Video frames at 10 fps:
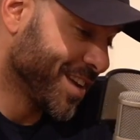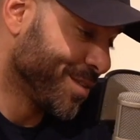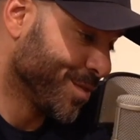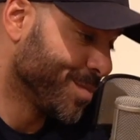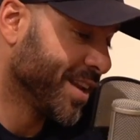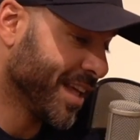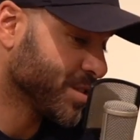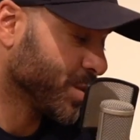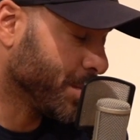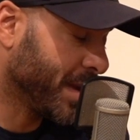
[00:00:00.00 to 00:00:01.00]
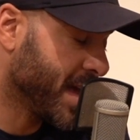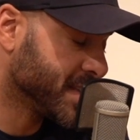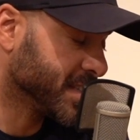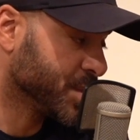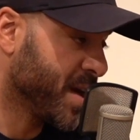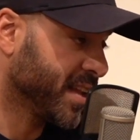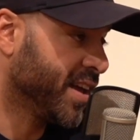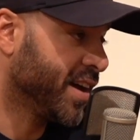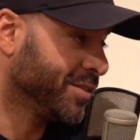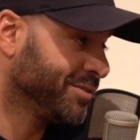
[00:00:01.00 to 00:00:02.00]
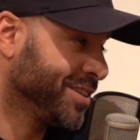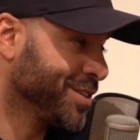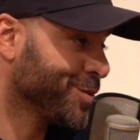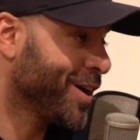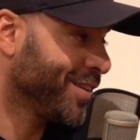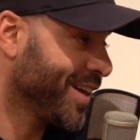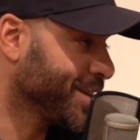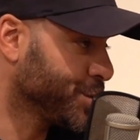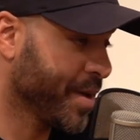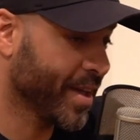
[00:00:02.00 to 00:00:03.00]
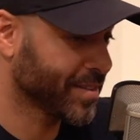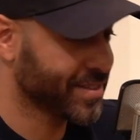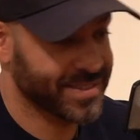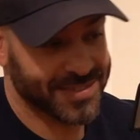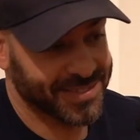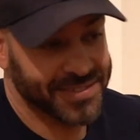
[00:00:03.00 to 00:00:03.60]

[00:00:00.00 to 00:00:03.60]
head on for a minute, that's what the players expect now as well. They expect